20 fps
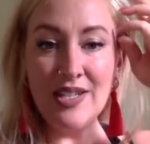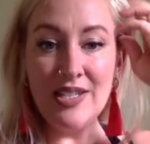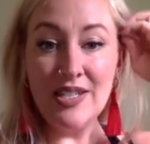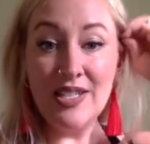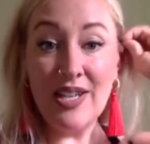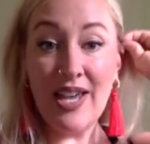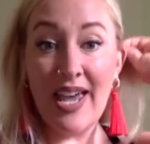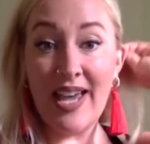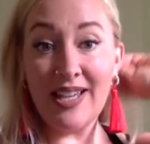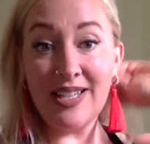
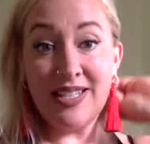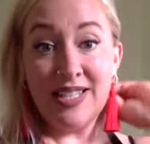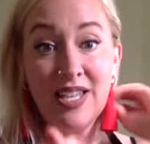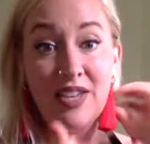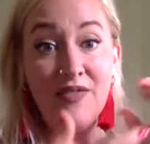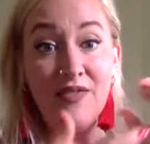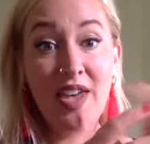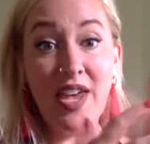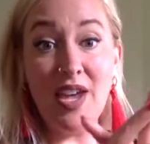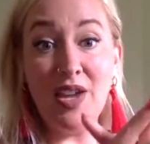to
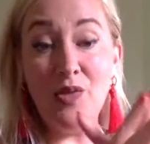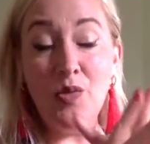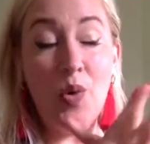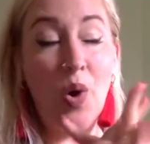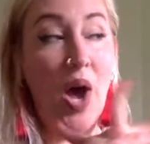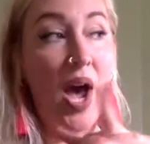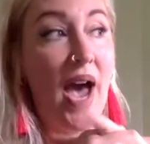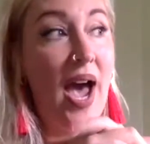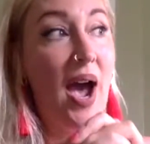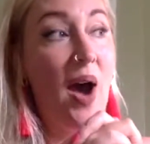excavate
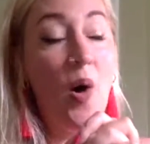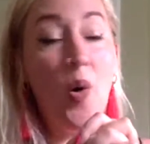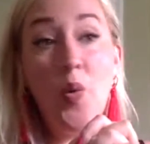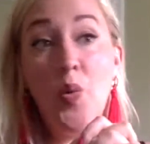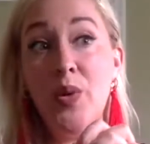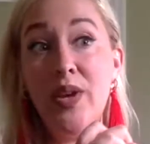how